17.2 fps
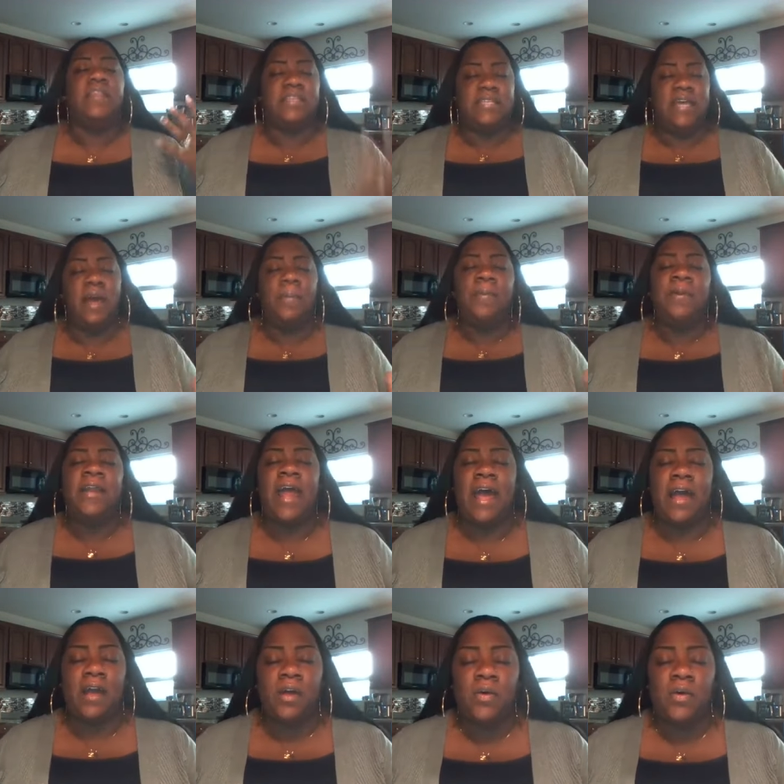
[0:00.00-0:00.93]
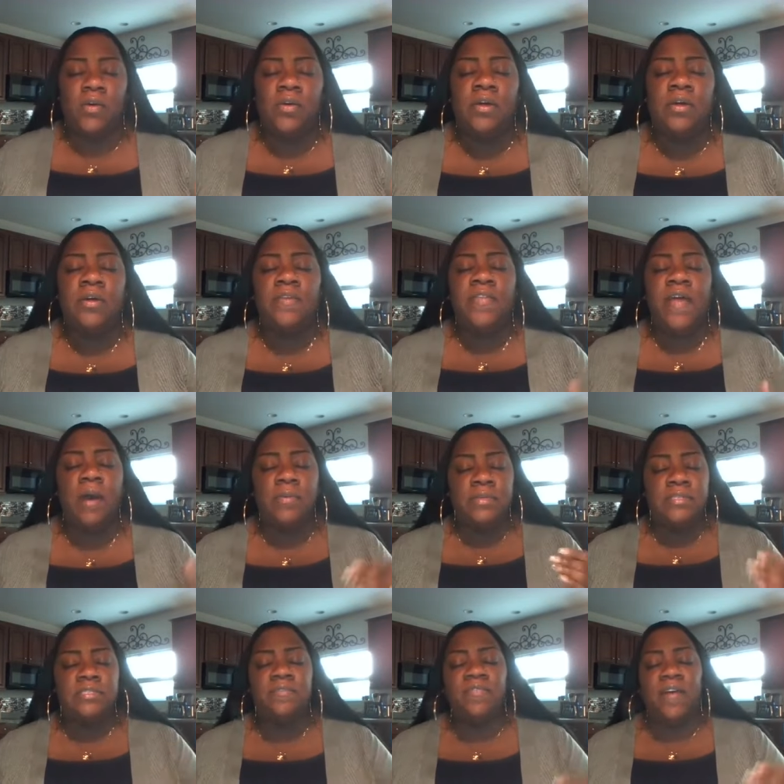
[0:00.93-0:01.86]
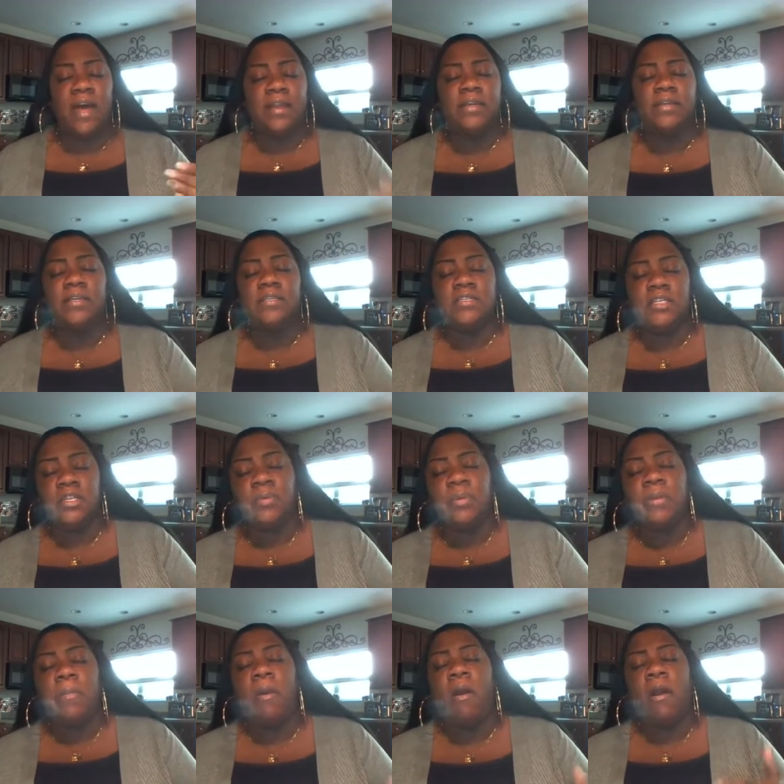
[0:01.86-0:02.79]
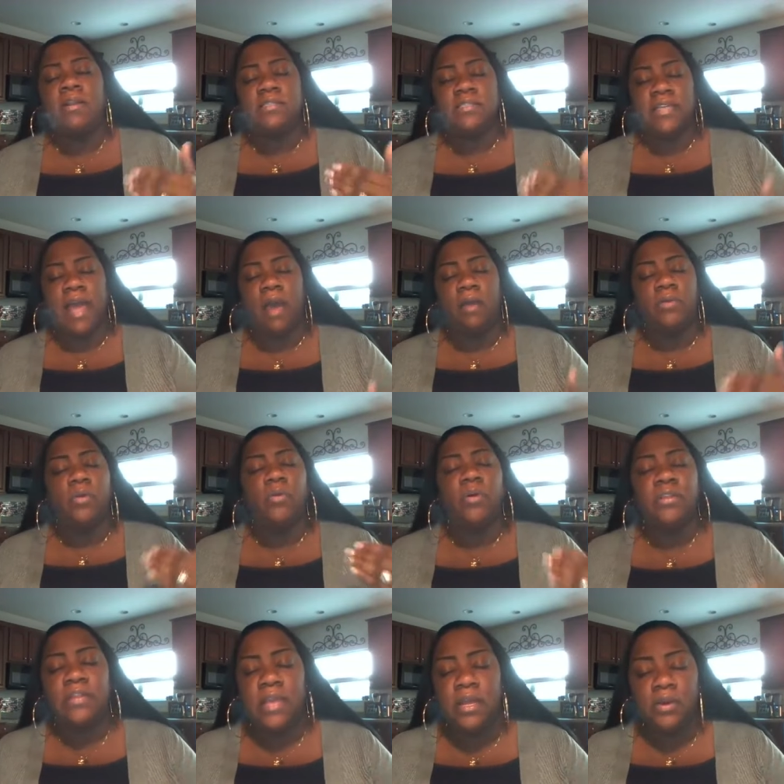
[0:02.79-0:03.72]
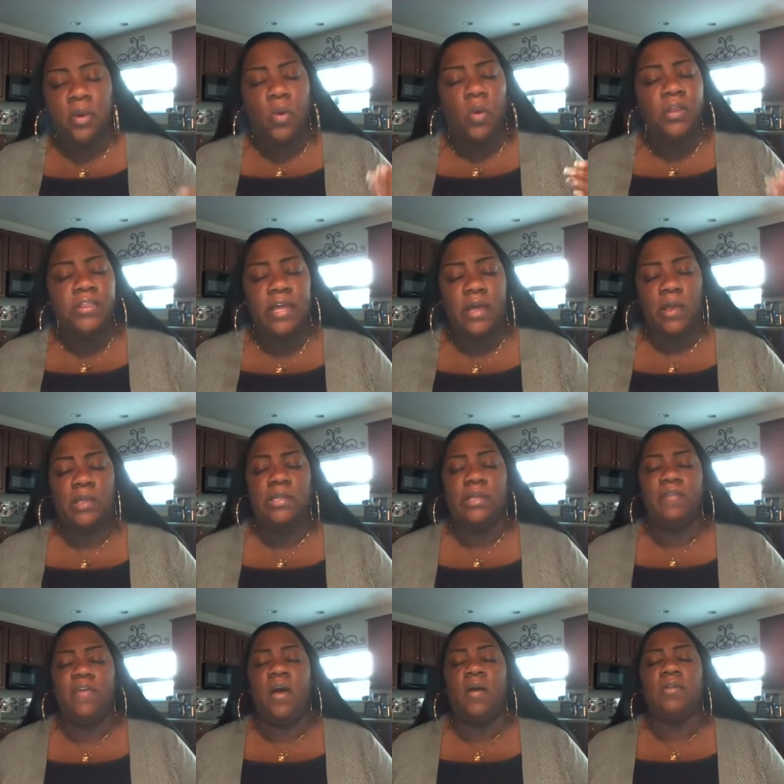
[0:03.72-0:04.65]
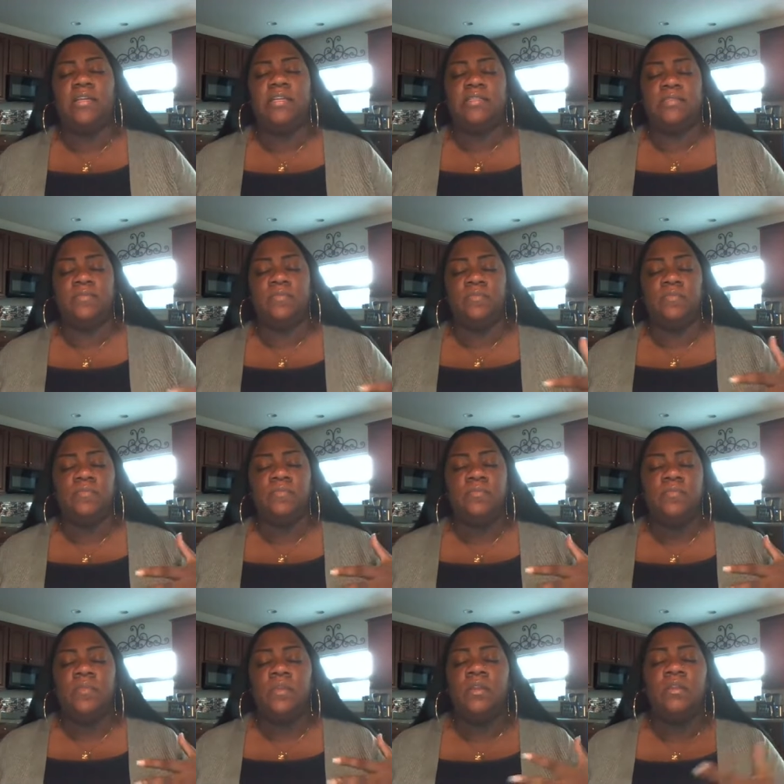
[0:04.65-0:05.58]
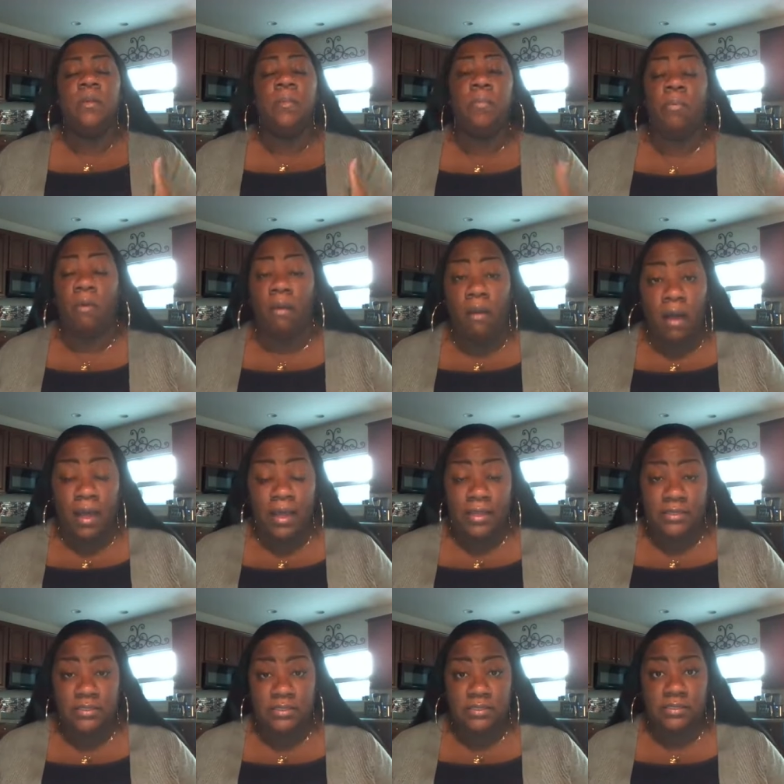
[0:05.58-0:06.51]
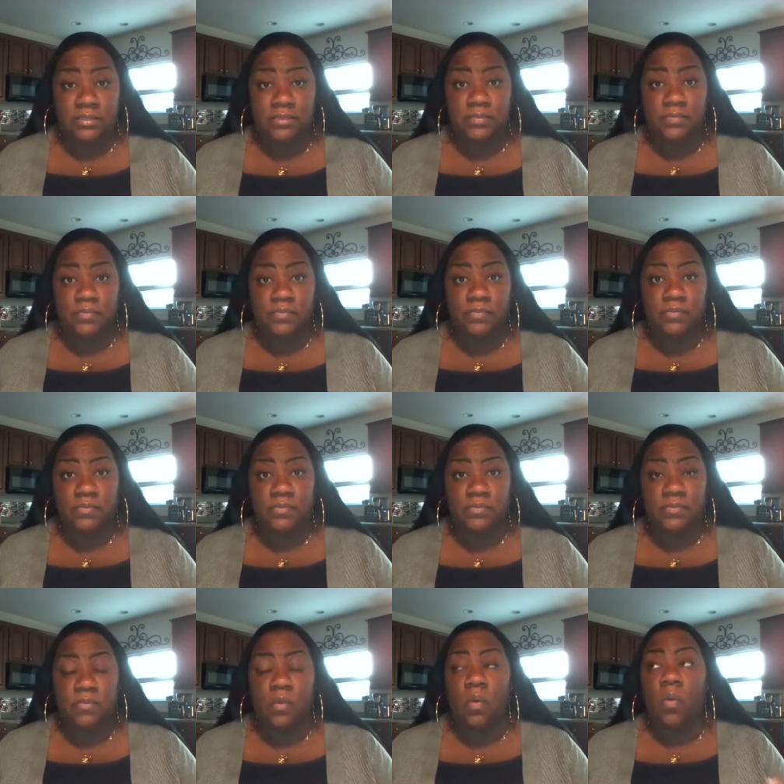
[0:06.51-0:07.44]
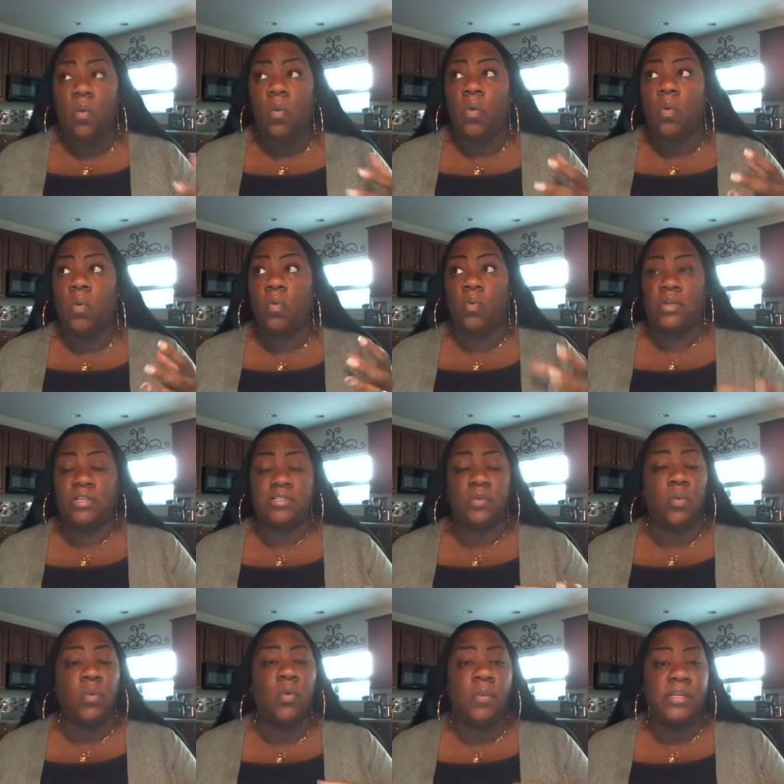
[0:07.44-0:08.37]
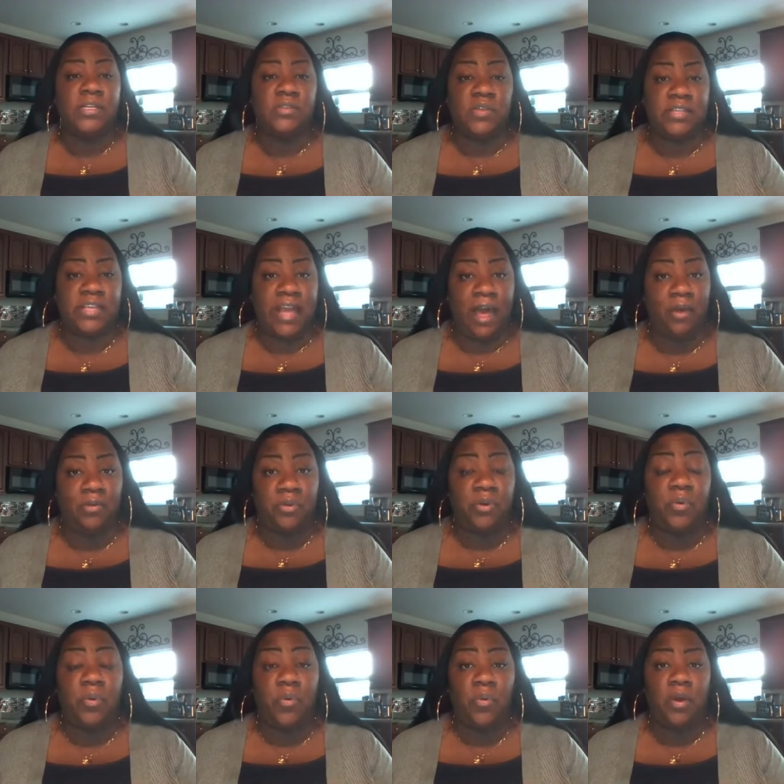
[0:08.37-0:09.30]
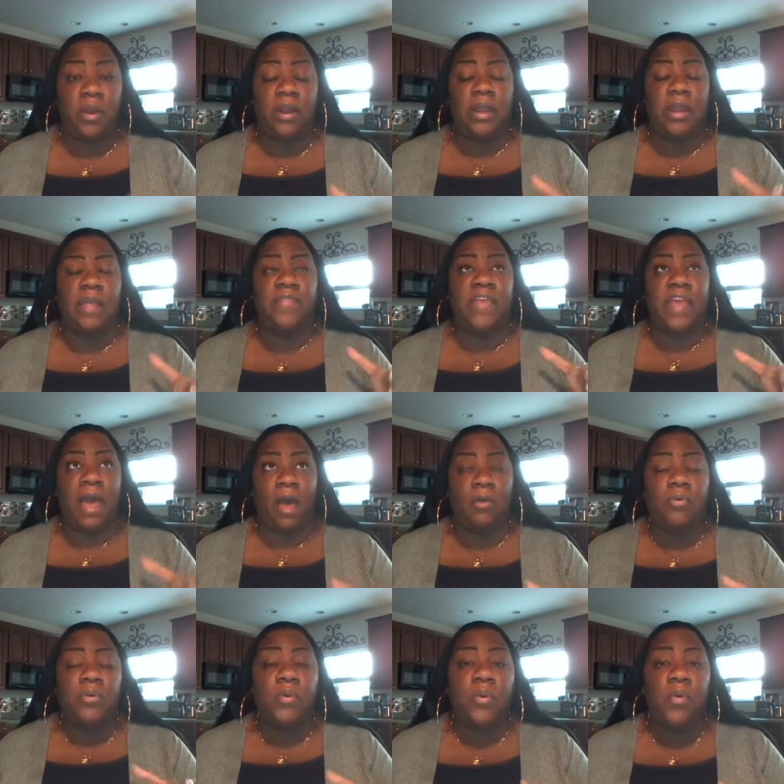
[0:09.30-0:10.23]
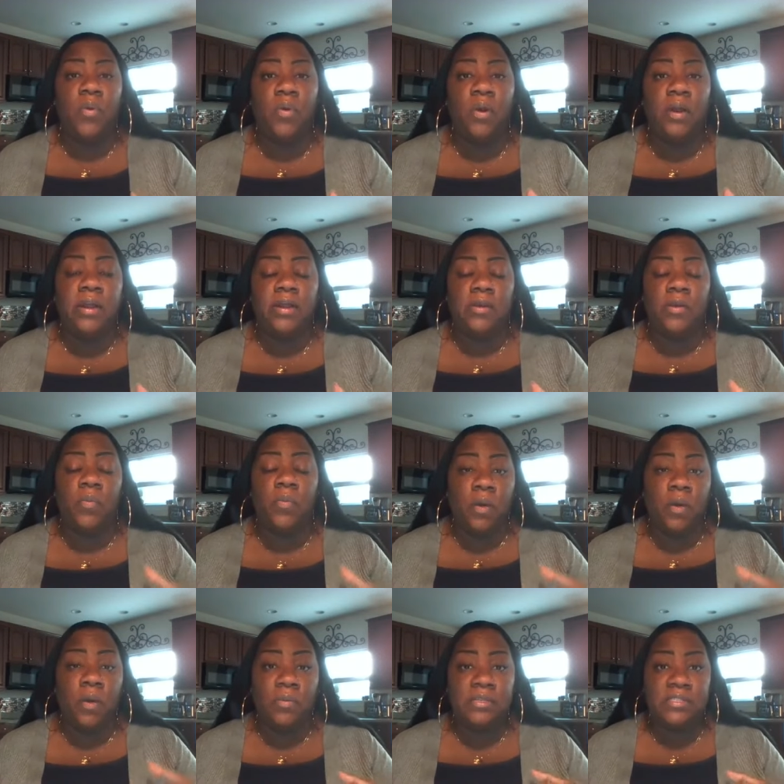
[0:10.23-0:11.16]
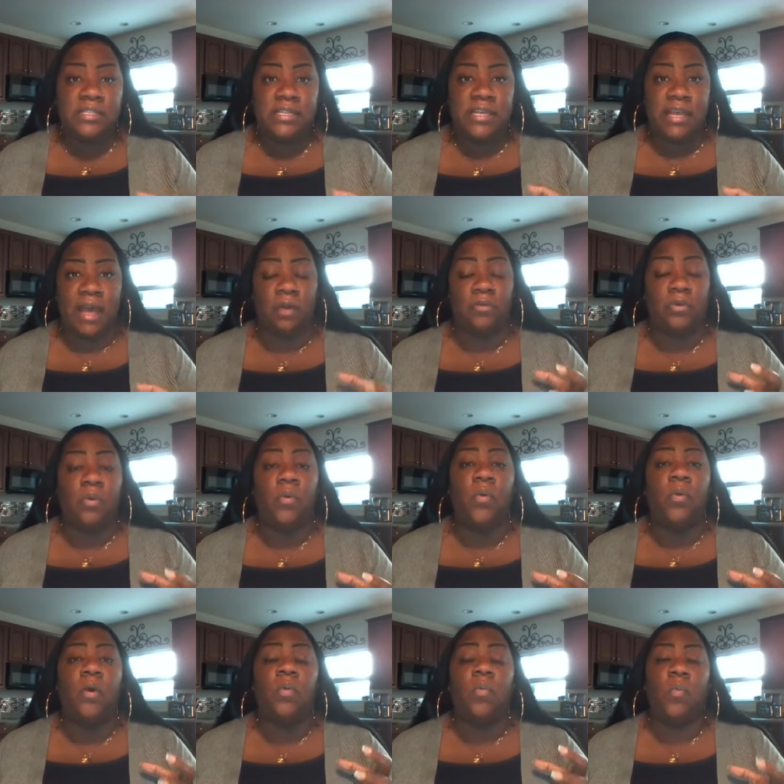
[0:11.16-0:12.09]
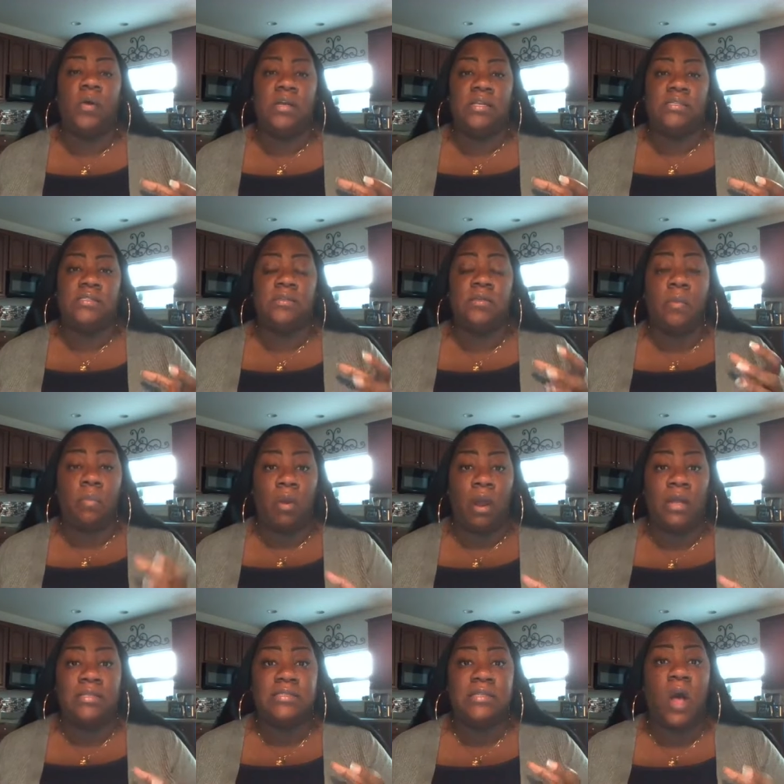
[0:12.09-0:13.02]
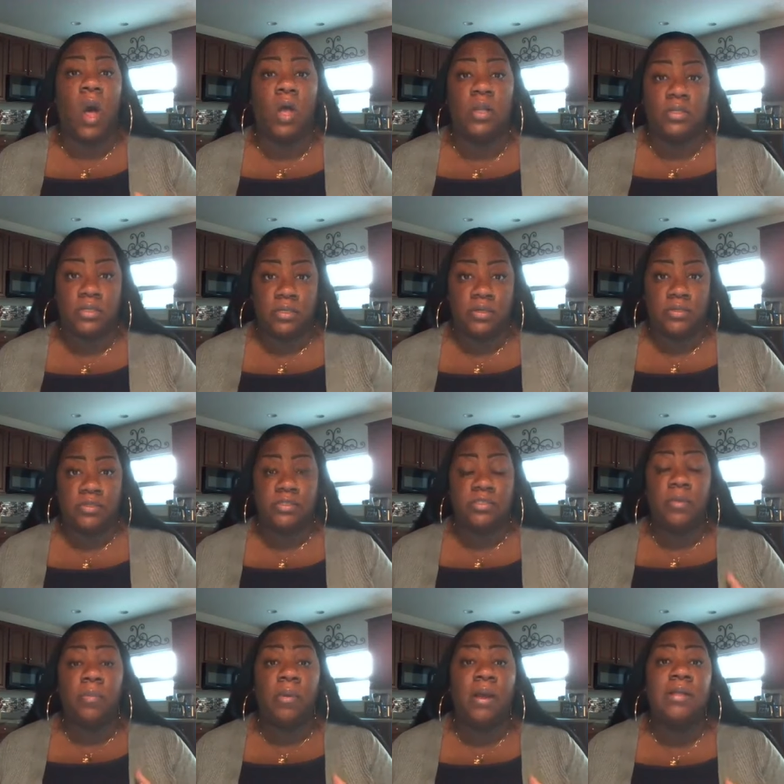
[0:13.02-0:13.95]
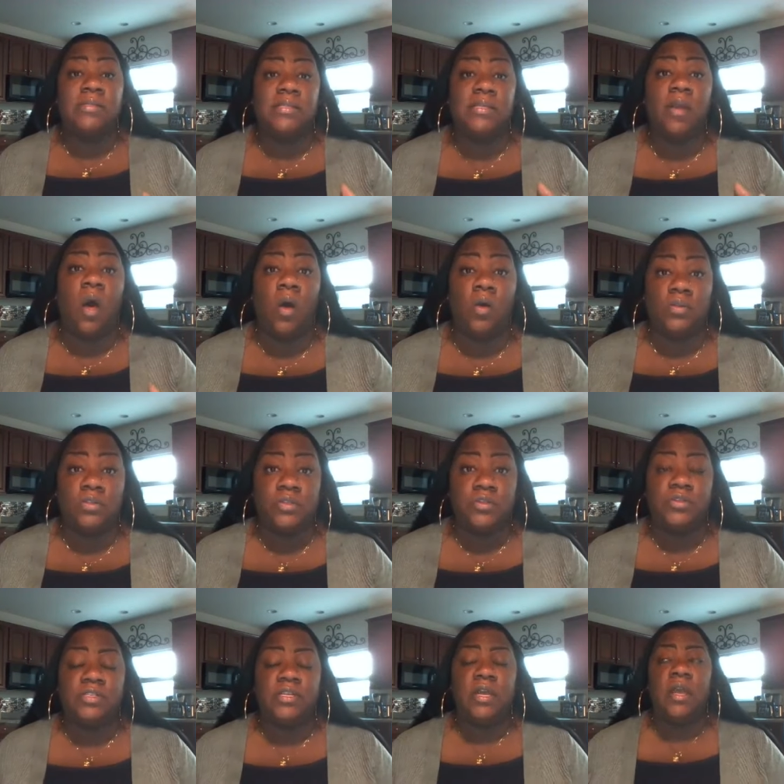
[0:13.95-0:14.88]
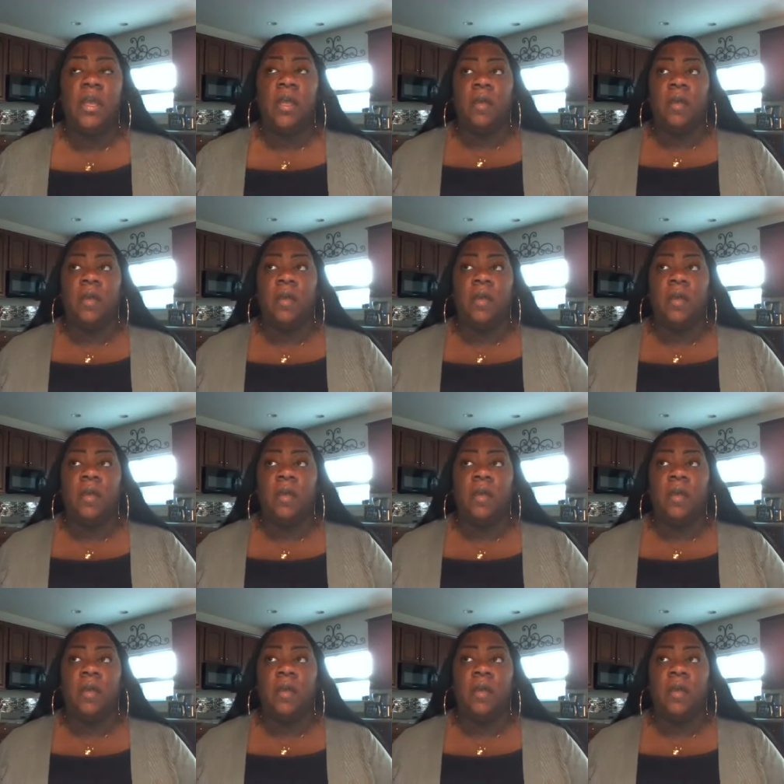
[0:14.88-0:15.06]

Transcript: The tabernacle that was divided into 3 parts, the outer court, the inner court, the Holy of Holies. The bronze was always on the outer court. The outer court, what was in the outer court was the bronze altars, the bronzen altars.